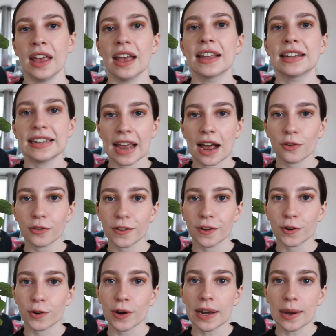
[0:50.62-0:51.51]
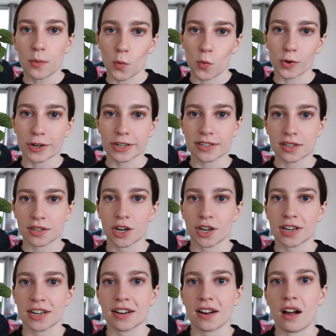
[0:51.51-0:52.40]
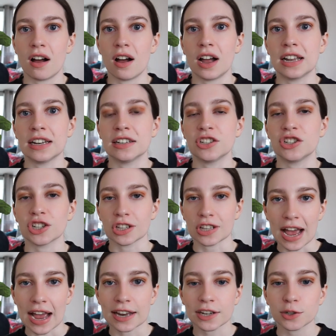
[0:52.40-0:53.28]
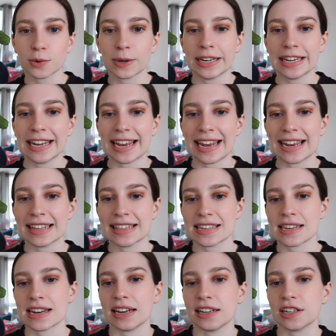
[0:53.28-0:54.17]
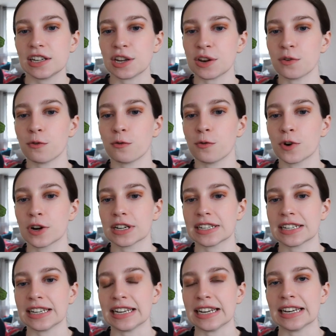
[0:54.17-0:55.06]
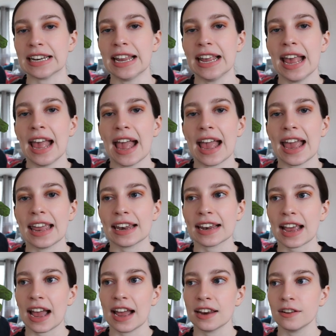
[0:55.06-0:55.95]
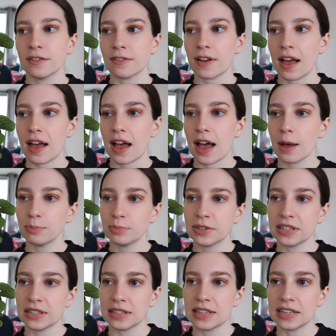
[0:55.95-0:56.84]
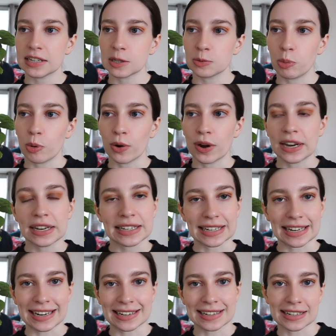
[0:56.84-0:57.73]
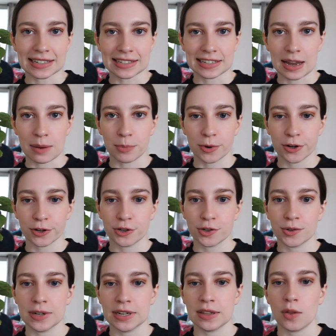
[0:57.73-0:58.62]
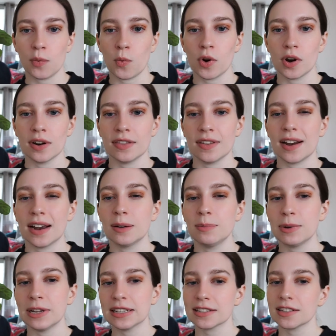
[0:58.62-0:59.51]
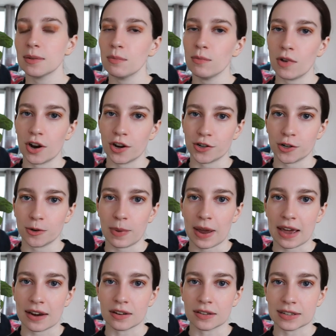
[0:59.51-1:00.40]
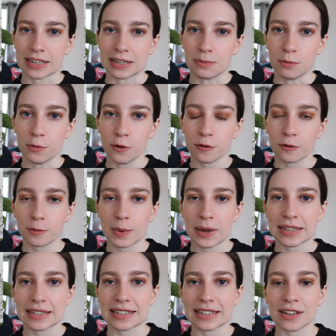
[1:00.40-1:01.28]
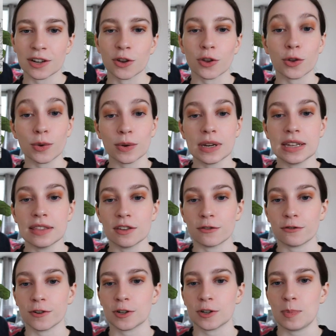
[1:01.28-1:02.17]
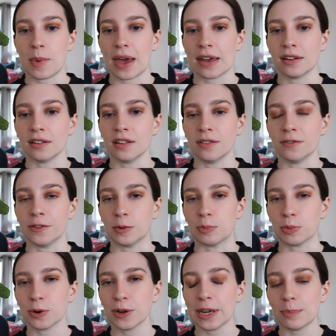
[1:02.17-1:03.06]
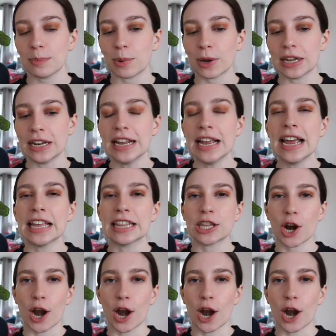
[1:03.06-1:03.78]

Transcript: Now, the Great War started on July 28, 1914, and kind of up to this point in December during the war, there had been some larger battles and movements, including the First Battle of Ypres, but there